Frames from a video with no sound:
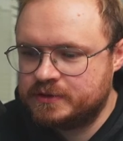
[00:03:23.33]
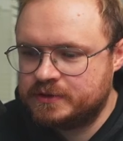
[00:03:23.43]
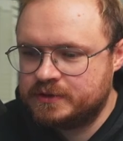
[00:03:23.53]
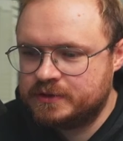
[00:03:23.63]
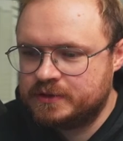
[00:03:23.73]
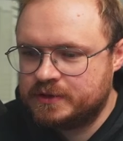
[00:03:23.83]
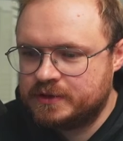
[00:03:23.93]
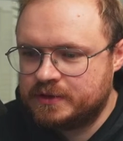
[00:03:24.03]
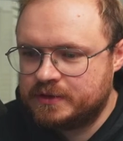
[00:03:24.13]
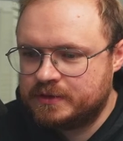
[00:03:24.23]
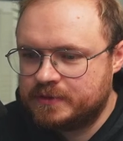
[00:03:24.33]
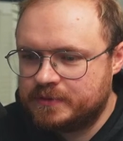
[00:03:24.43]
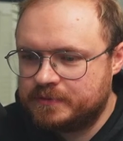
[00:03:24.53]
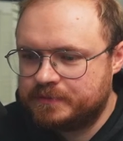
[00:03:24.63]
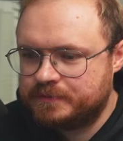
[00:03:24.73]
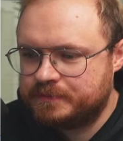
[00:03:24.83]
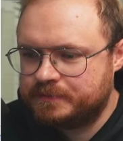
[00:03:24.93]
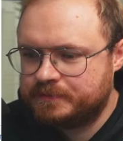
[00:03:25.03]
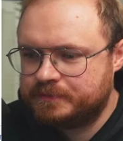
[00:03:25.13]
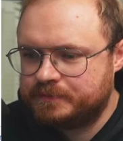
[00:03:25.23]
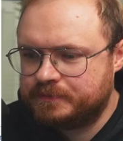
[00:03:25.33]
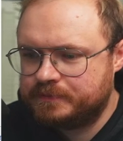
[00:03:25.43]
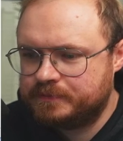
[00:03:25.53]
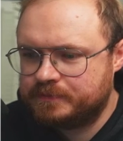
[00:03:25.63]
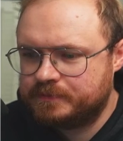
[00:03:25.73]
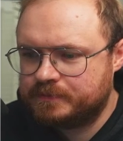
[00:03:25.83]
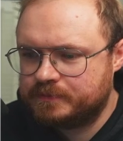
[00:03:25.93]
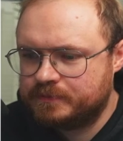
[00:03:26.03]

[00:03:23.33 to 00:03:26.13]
No one is speaking in this clip.